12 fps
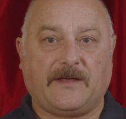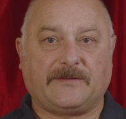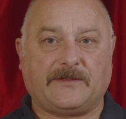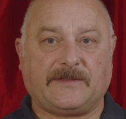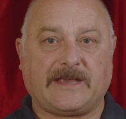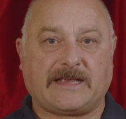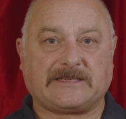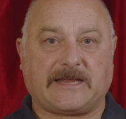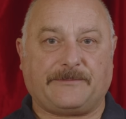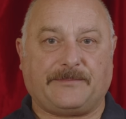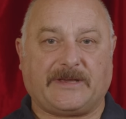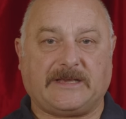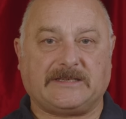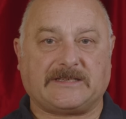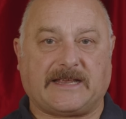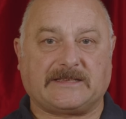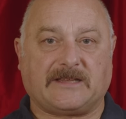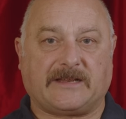that the SNP
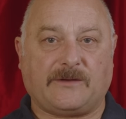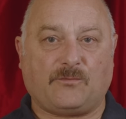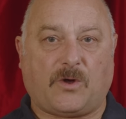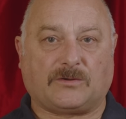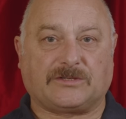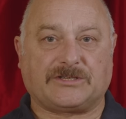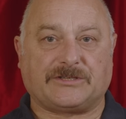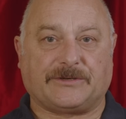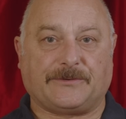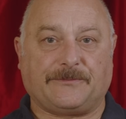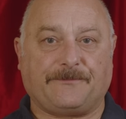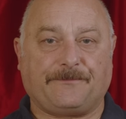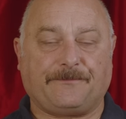says that it wants to.